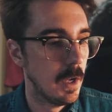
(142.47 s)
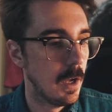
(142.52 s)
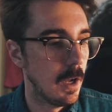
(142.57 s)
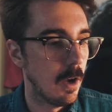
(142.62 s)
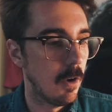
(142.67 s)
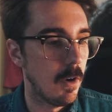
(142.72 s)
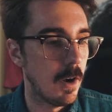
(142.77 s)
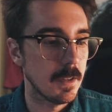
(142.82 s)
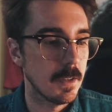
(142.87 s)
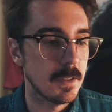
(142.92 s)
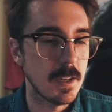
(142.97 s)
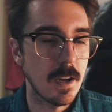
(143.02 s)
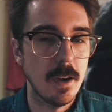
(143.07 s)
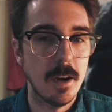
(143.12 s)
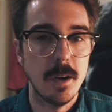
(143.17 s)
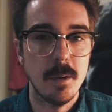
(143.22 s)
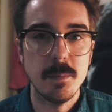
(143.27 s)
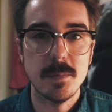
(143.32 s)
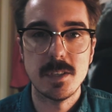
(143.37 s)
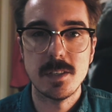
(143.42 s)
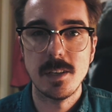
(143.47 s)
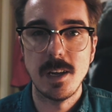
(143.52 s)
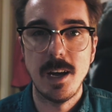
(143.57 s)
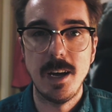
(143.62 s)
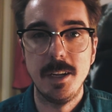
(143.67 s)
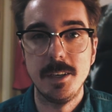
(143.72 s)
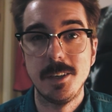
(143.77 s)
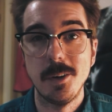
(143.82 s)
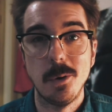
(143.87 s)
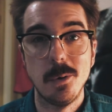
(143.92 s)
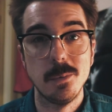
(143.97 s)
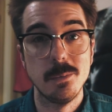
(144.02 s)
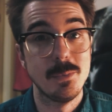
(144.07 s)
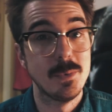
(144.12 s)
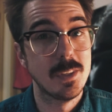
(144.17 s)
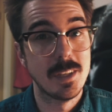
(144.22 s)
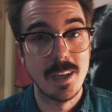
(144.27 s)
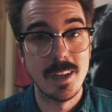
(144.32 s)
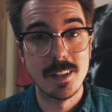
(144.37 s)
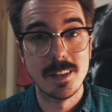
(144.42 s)
A lot of times I don't
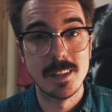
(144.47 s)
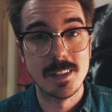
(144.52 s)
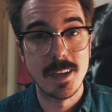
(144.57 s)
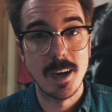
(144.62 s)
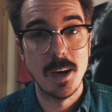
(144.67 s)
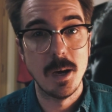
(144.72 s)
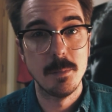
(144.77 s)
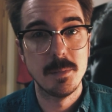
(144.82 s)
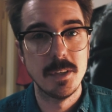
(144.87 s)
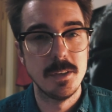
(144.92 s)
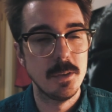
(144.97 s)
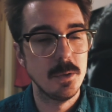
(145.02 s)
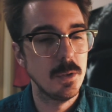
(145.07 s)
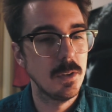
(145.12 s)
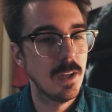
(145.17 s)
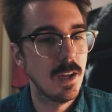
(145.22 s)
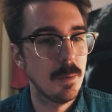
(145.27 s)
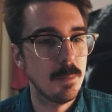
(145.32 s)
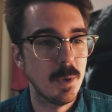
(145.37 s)
take the time to do that,